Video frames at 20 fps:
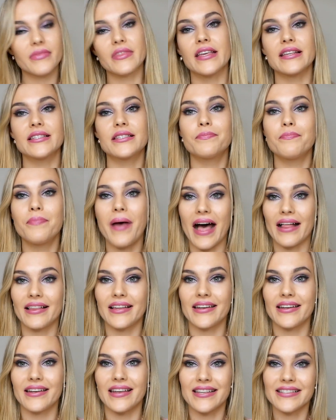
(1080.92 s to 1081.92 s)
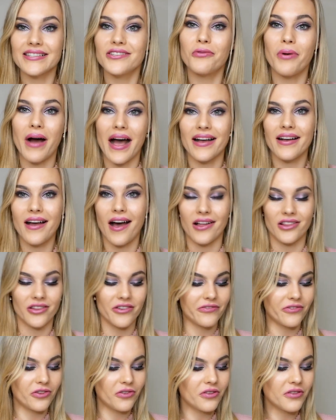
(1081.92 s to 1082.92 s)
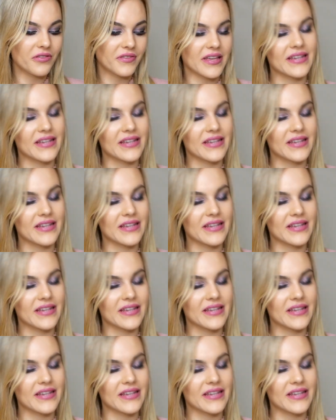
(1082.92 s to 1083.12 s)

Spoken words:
this palette is quite colorful,